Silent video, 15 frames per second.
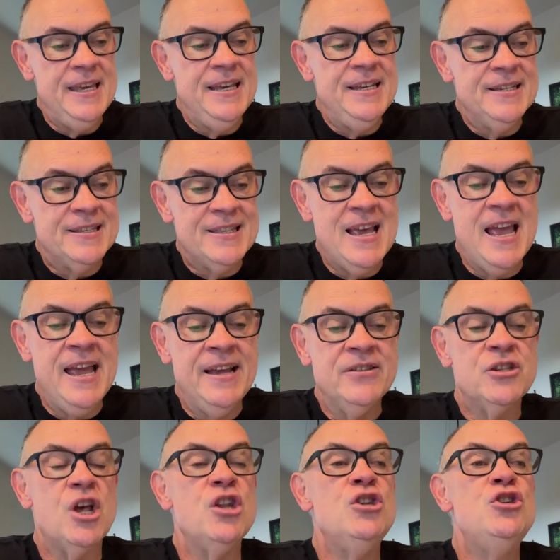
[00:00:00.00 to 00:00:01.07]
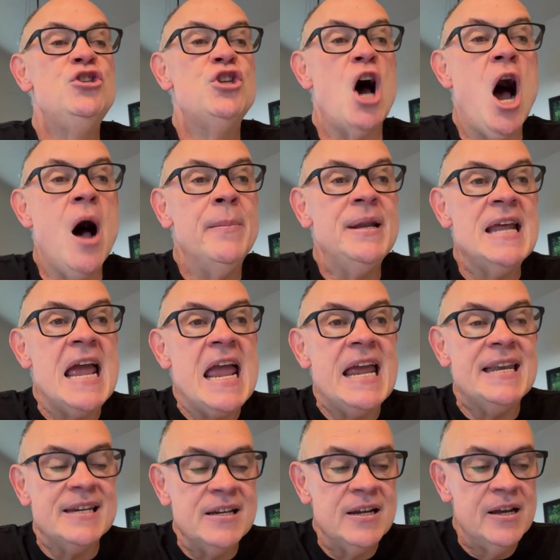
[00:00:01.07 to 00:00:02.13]
These things
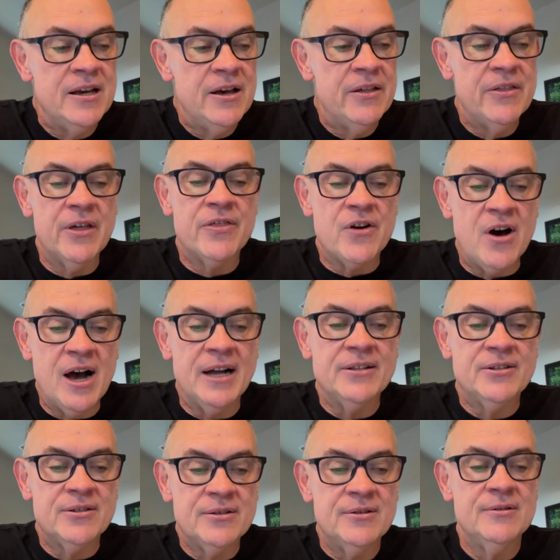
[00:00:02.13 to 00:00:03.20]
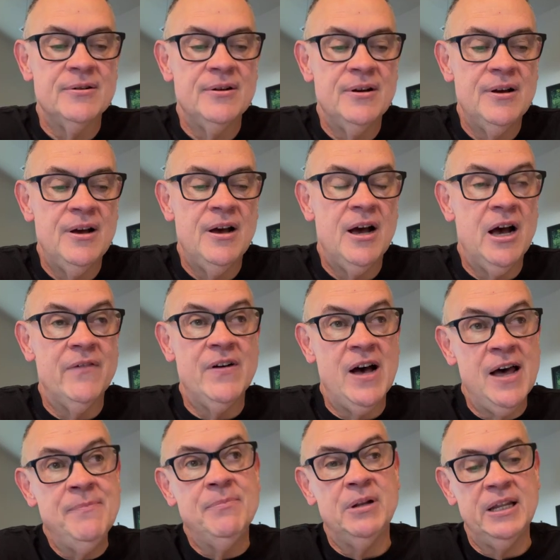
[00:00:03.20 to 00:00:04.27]
dominate the thoughts
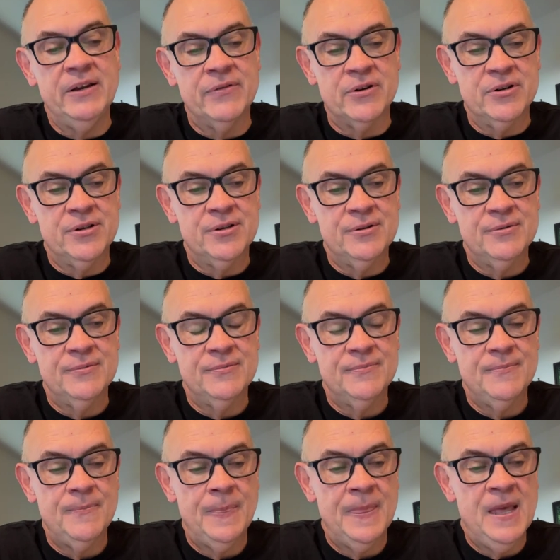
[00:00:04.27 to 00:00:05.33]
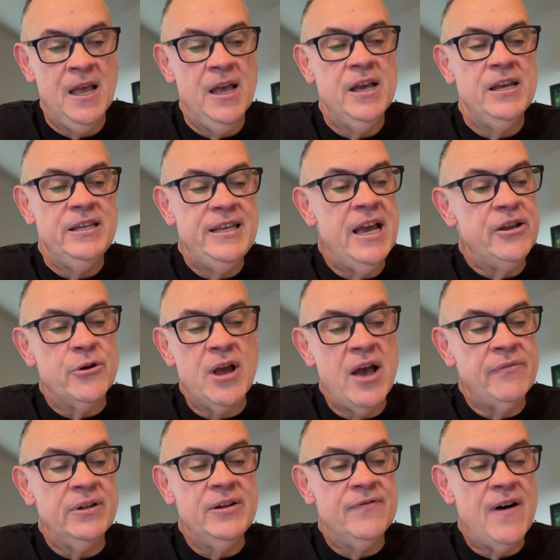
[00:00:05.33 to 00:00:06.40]
of unbelievers. Yet your
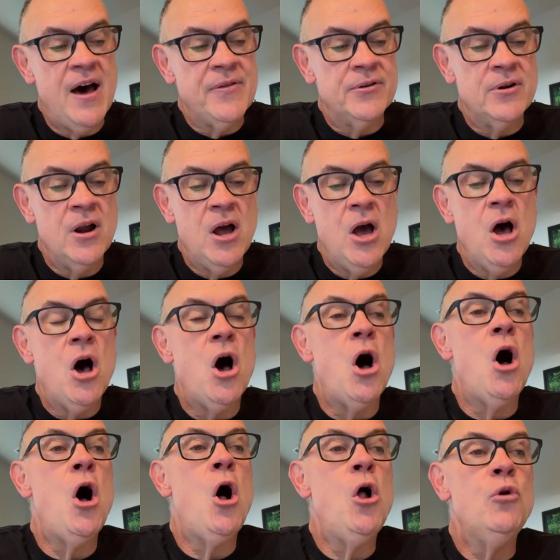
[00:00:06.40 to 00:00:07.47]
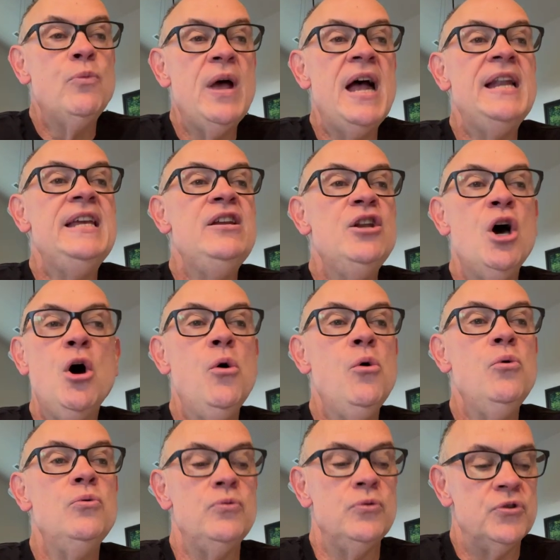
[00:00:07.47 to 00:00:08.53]
Heavenly Father already
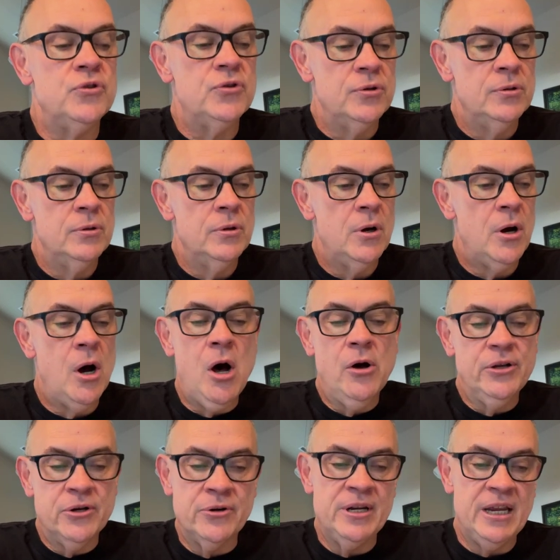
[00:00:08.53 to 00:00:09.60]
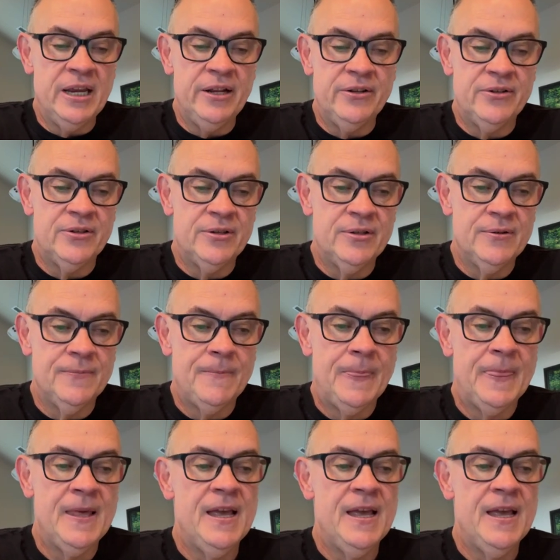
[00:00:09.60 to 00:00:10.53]
knows all your needs.